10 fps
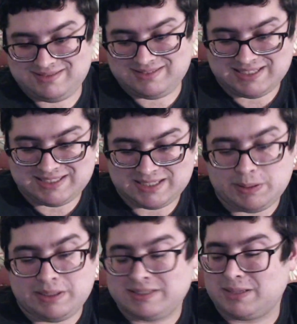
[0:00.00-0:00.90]
It's gonna,
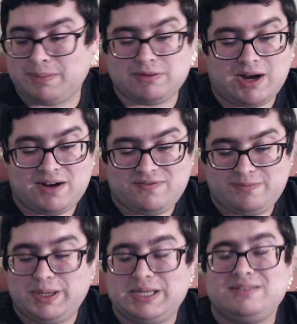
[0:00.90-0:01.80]
it's gonna be rough,
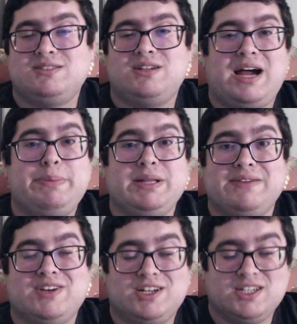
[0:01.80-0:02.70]
but I believe
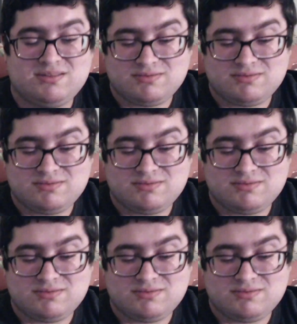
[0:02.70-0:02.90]
in her.